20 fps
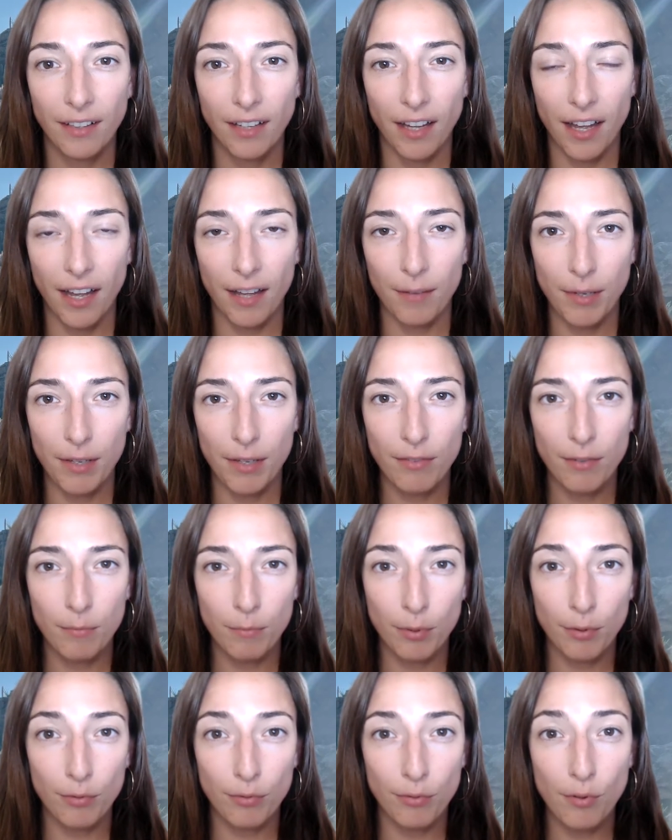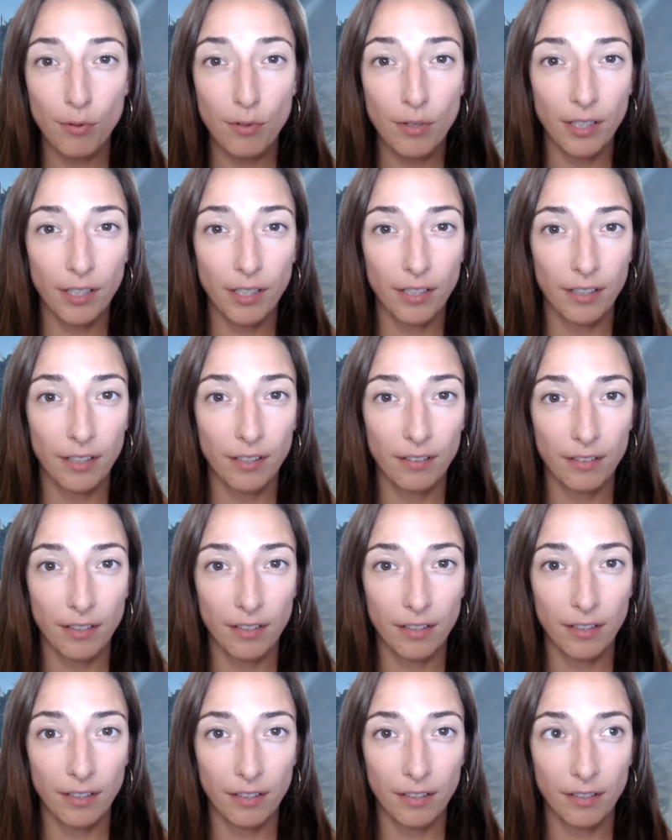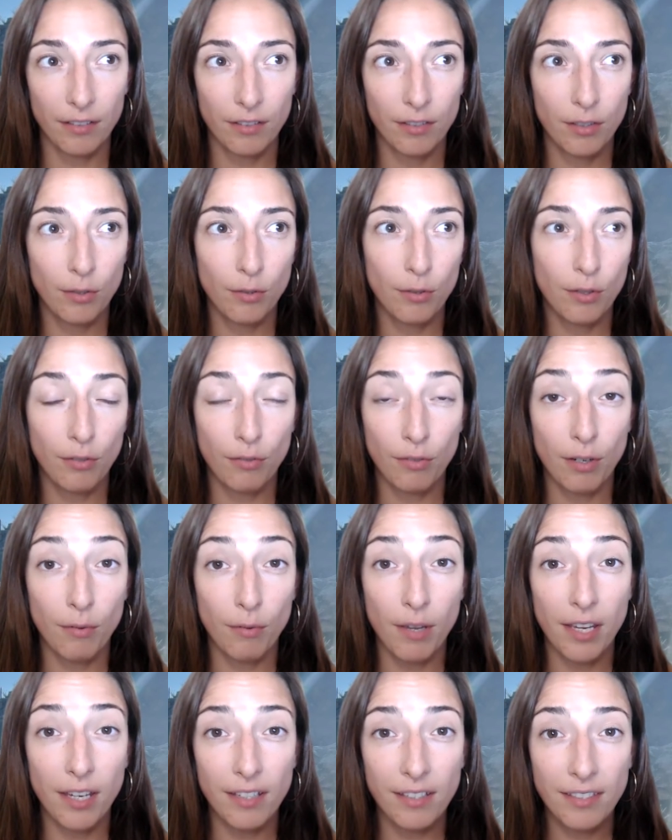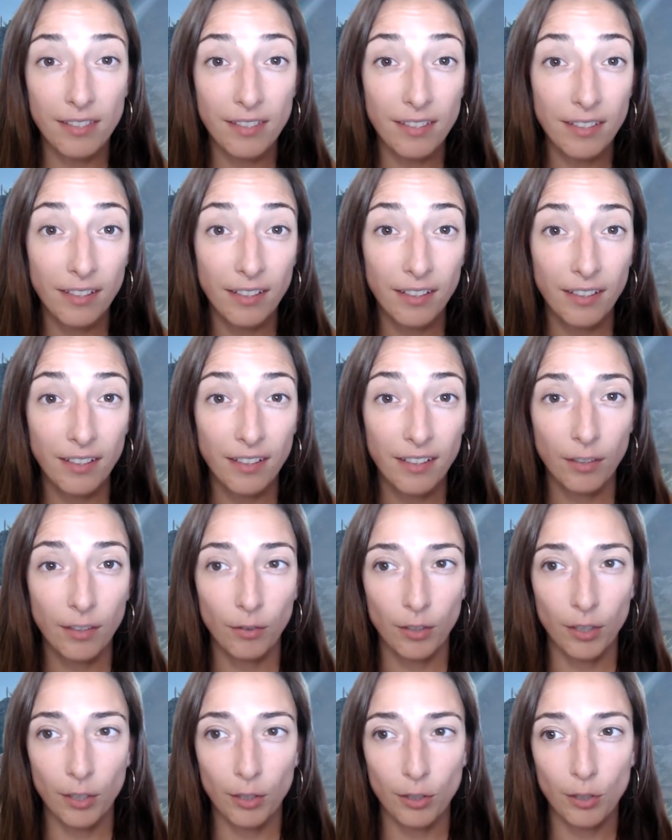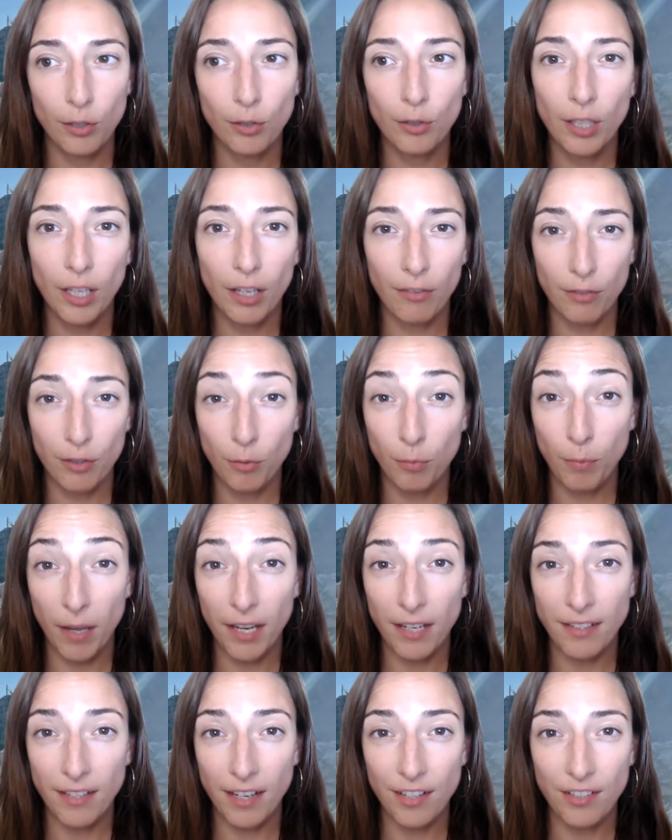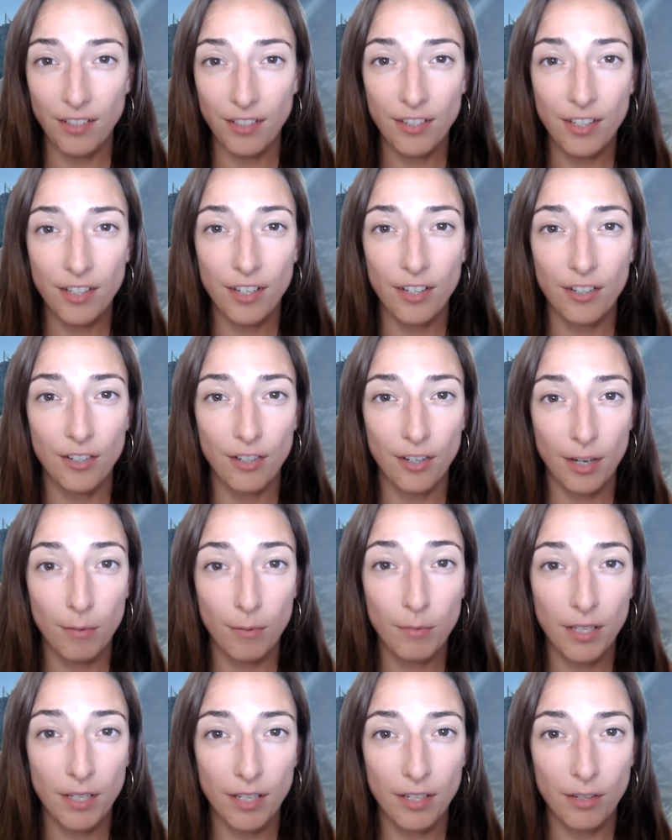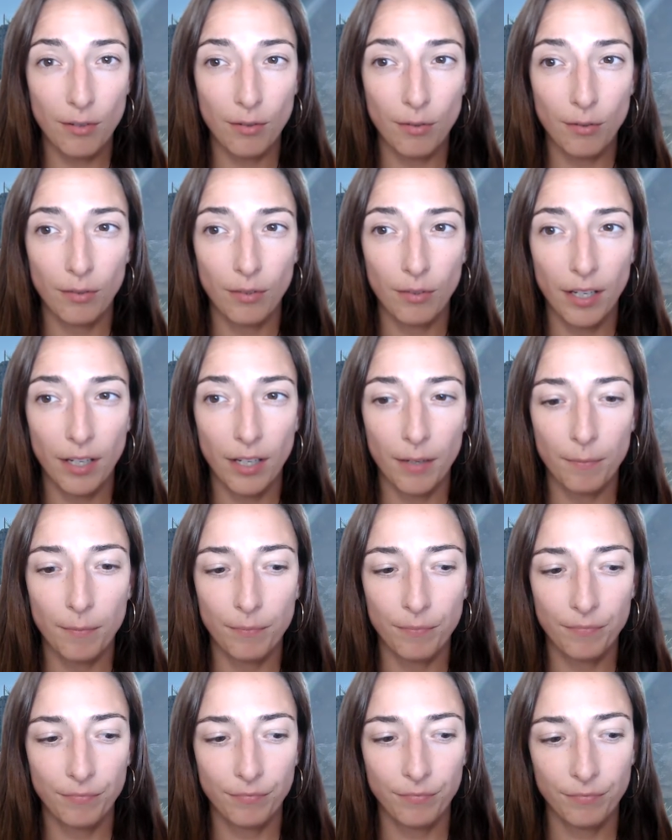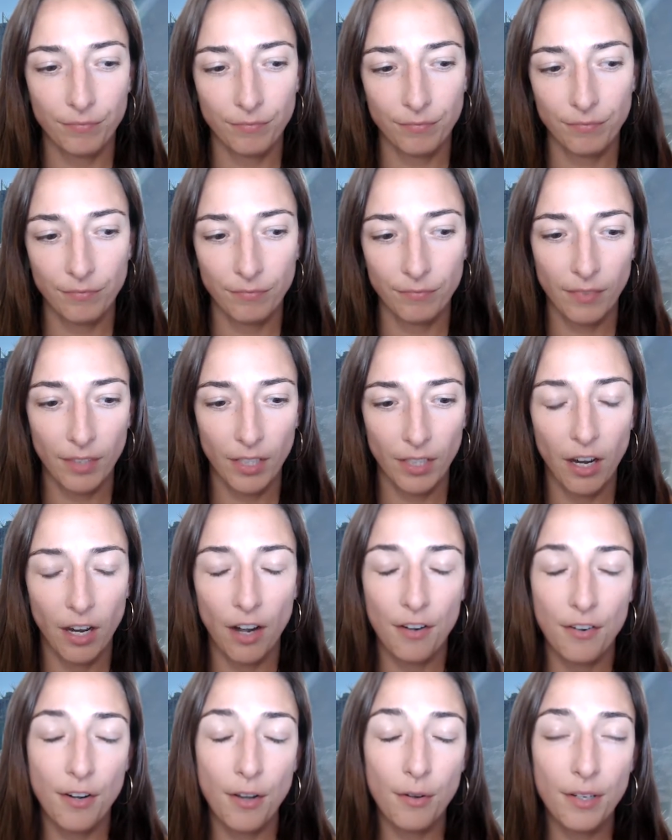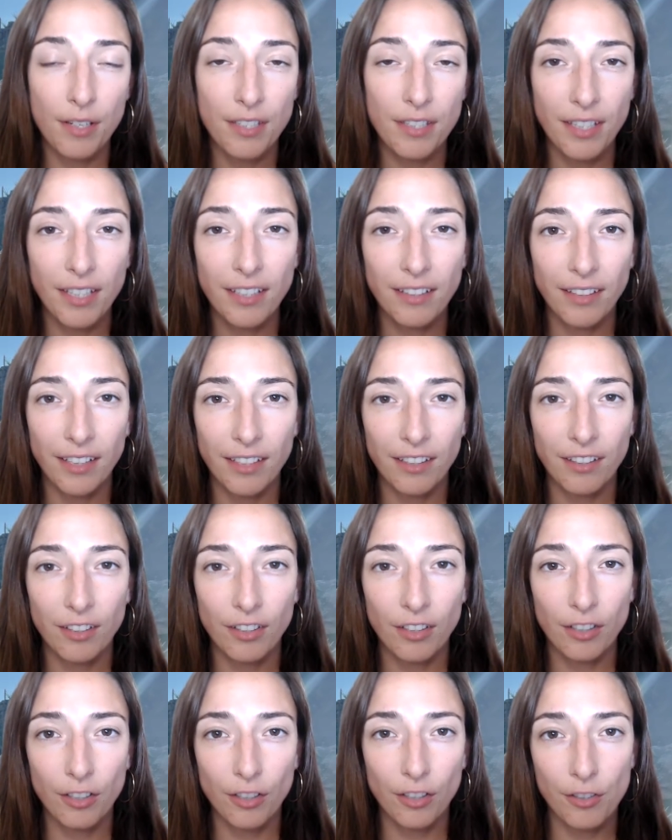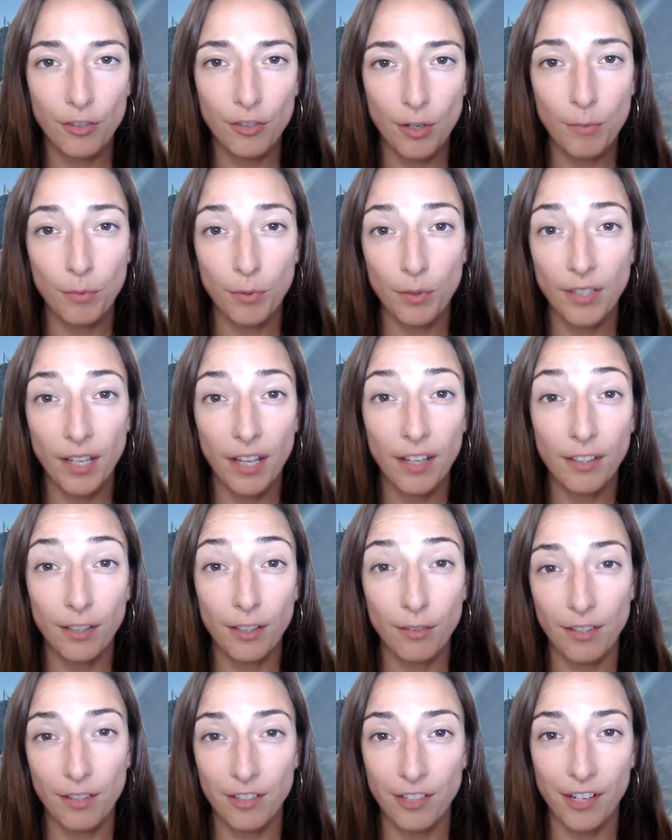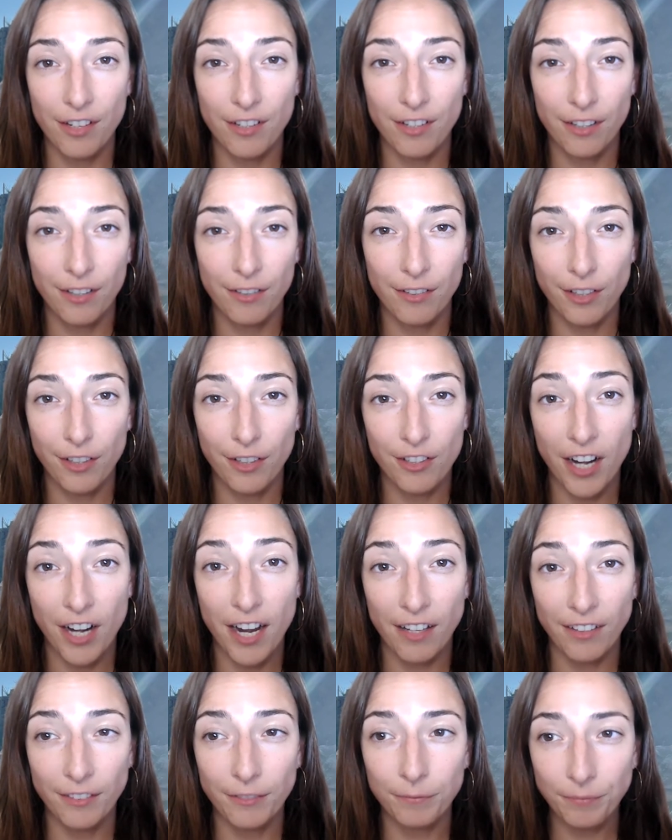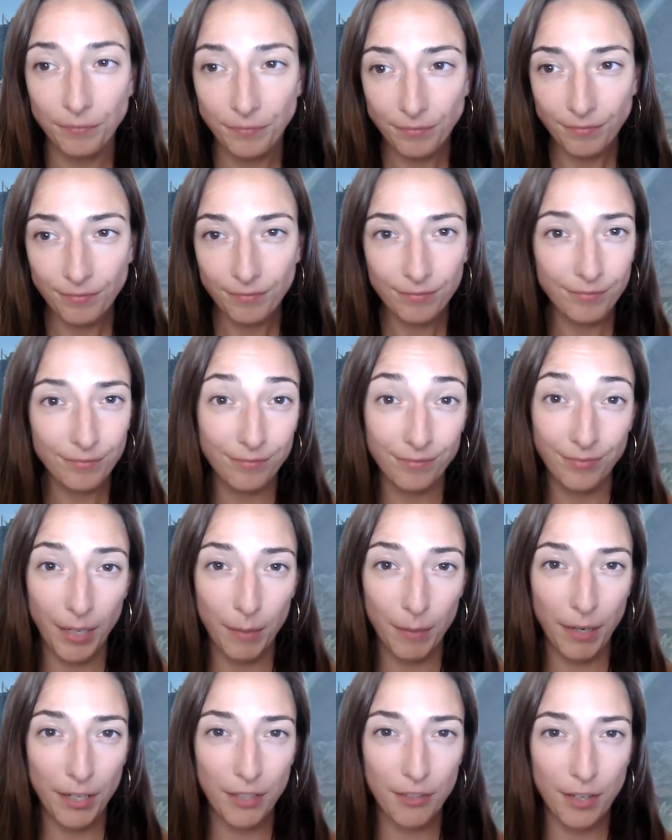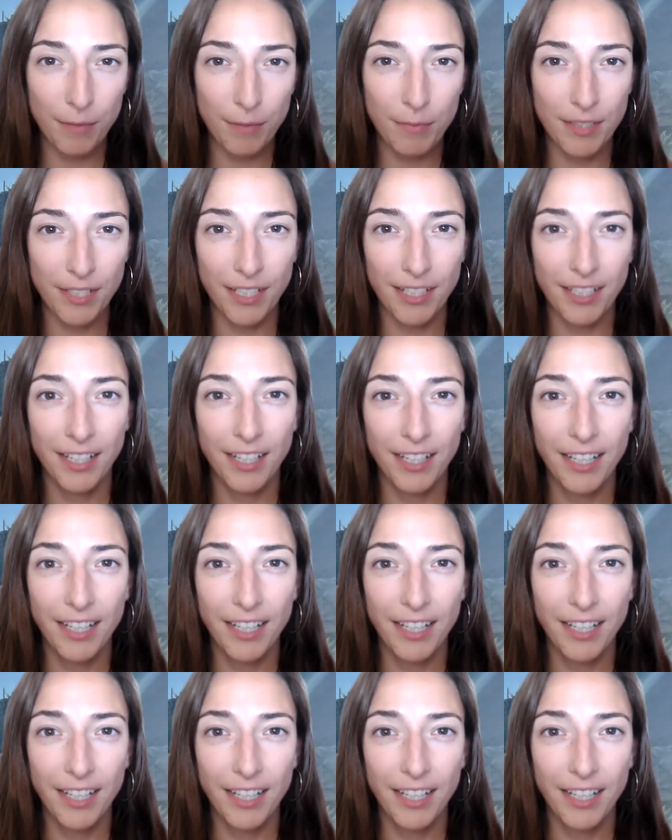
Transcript: Even before the 2 to 3 weeks, you if you pay attention to your dreams and you are noticing, like, your dreams will tell you the gender of your child. My dreams did.